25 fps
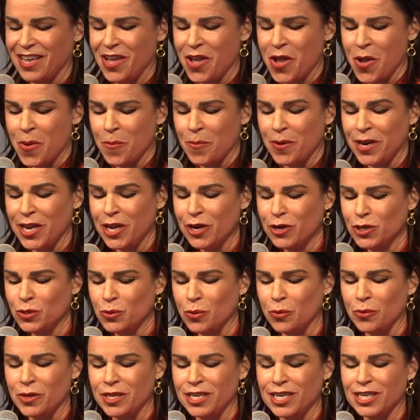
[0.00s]
But here's what
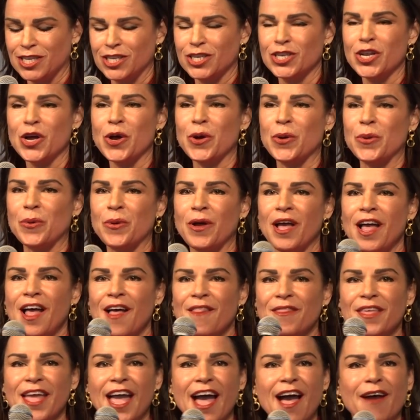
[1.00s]
we need to know.
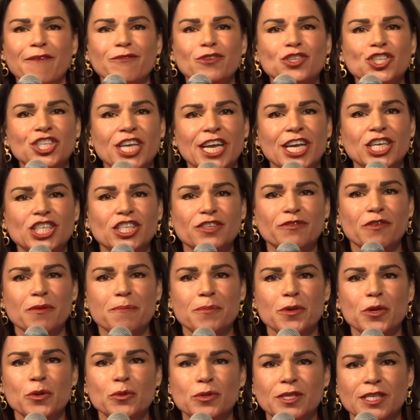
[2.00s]
The average age of
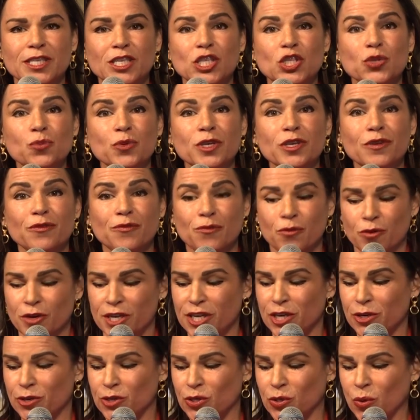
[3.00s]
abuse is 3 to 4
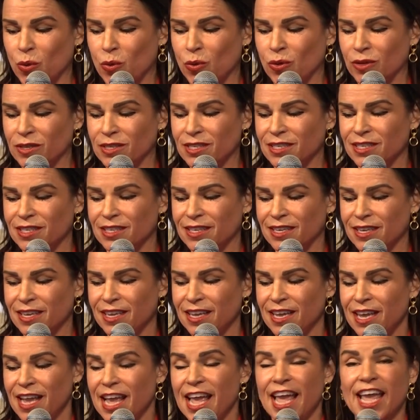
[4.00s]
years old.
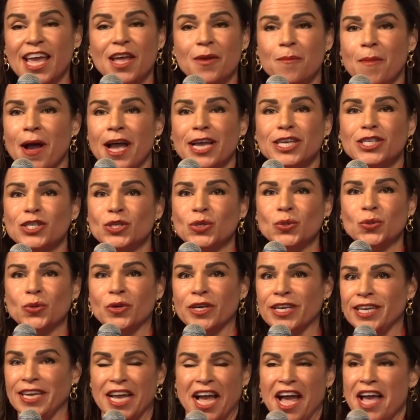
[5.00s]
In my
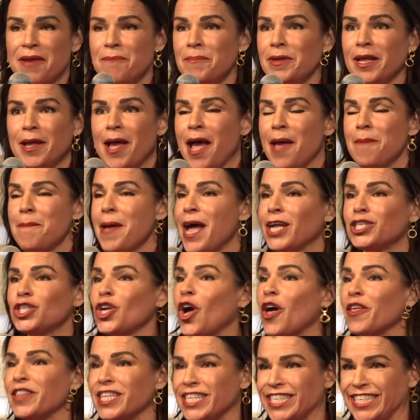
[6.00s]
story, I match all
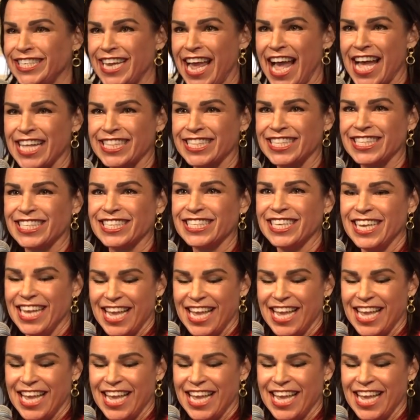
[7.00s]
the stats.